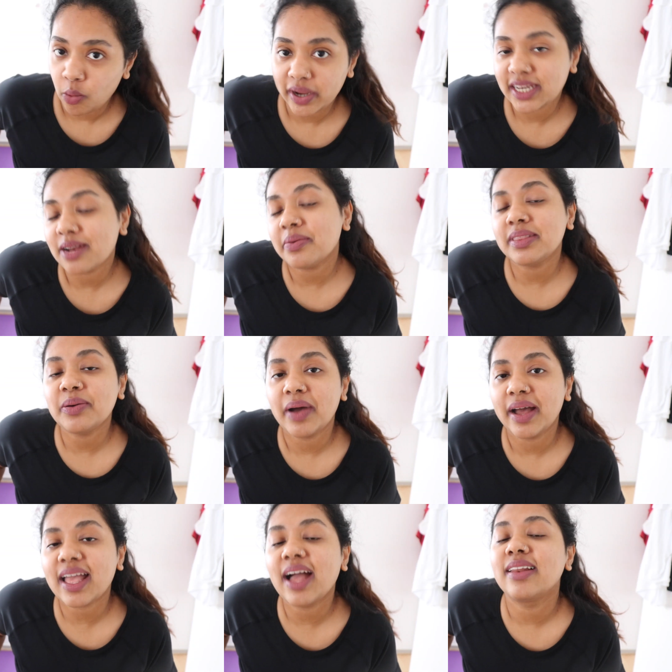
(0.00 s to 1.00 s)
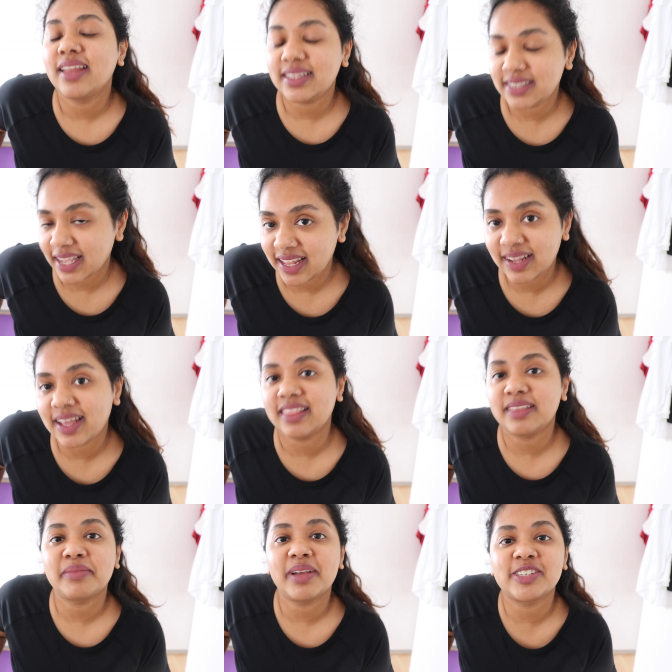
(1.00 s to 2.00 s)
We're done with the workout. Let's take a look
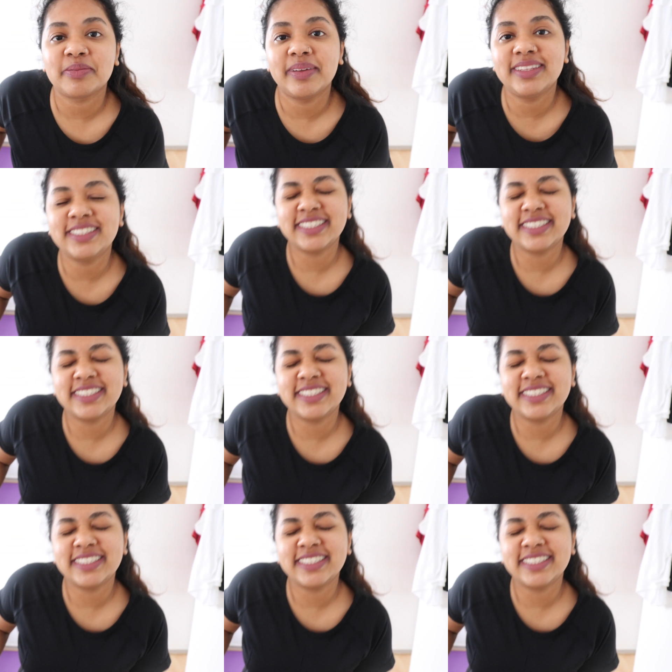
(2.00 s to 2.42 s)
at the measurements.